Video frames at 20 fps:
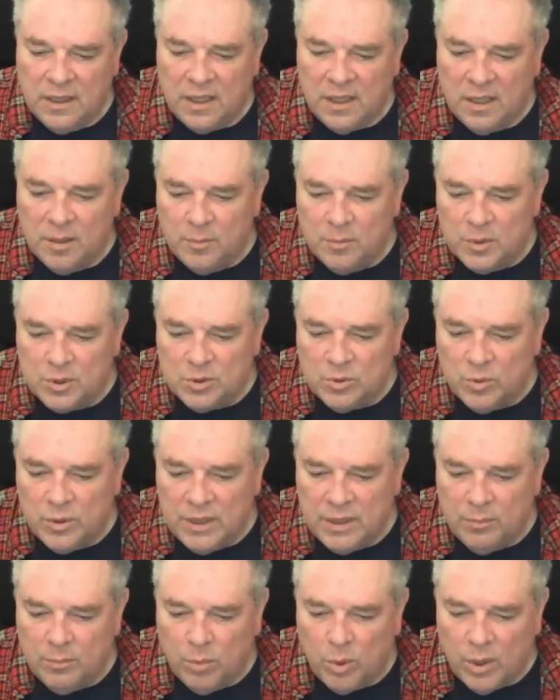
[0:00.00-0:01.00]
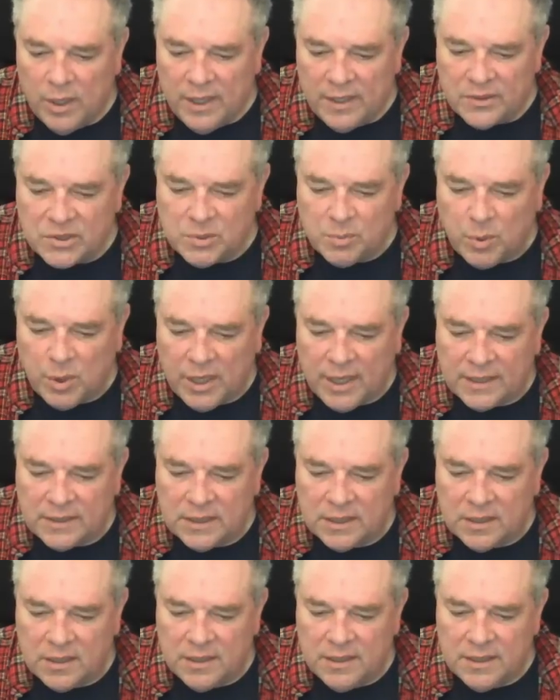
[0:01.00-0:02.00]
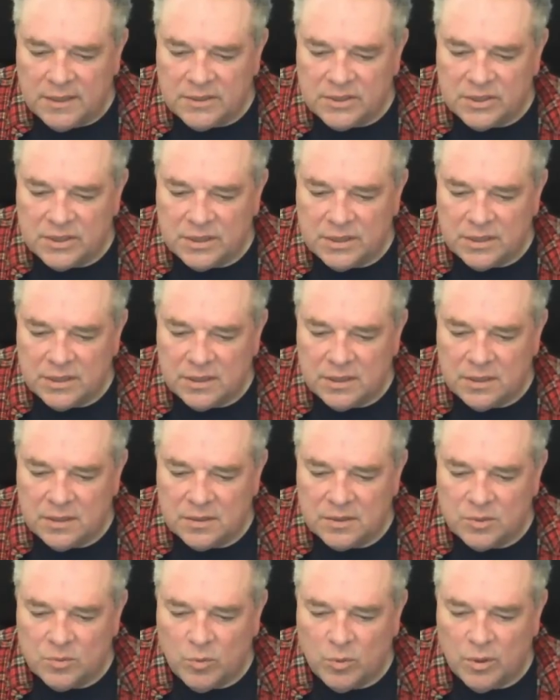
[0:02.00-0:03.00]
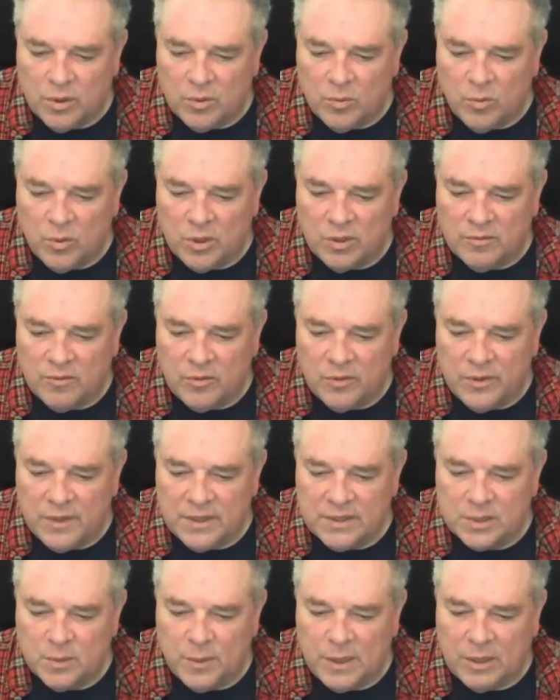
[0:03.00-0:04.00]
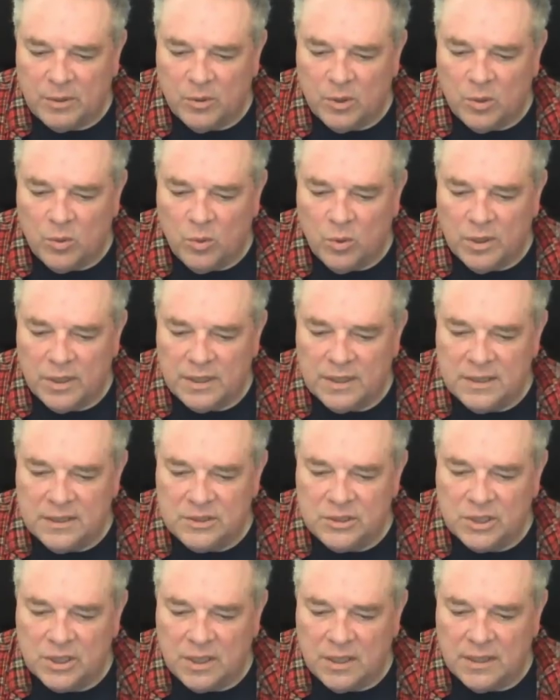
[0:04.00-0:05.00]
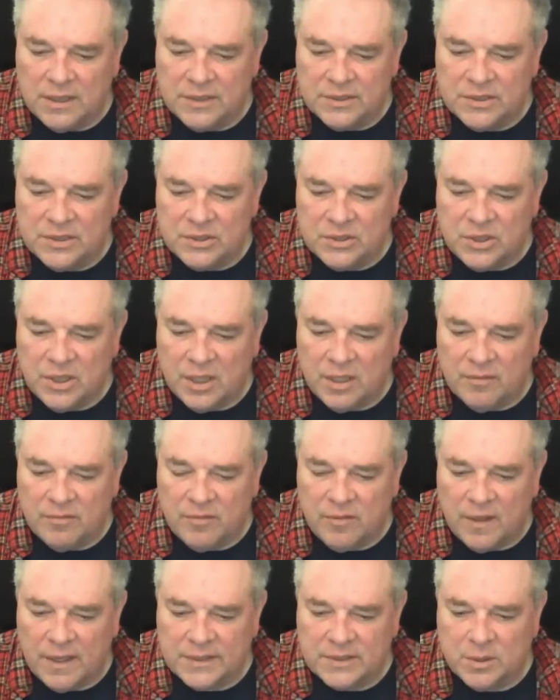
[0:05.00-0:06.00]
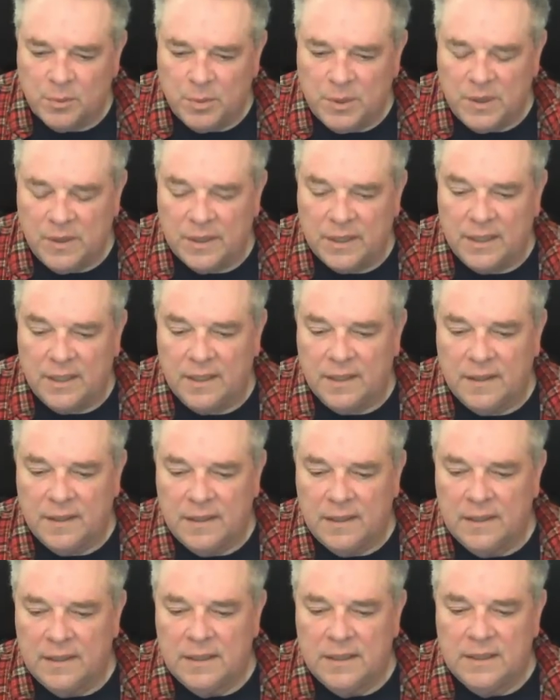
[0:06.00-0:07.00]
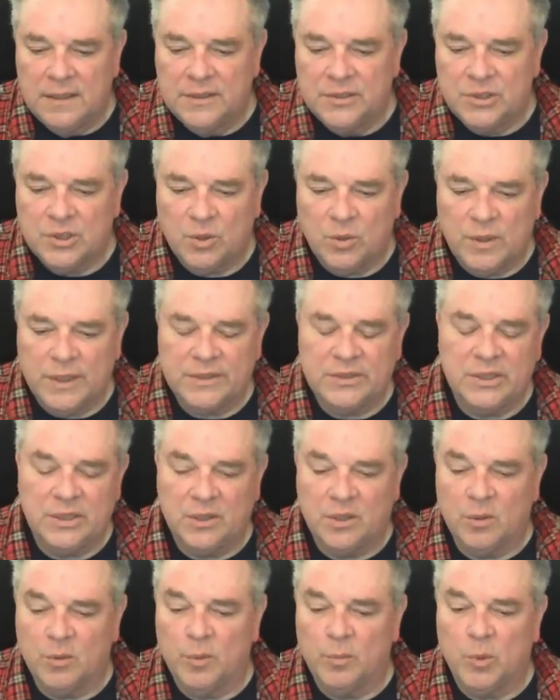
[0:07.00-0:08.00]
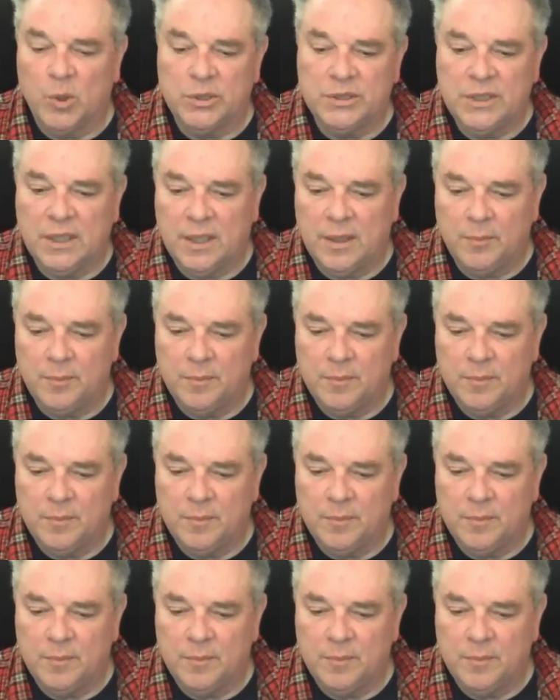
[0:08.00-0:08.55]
in between breaths practically. It's one of the wonderful things about recording digitally is this kind of flexibility. So let's hear it one more time.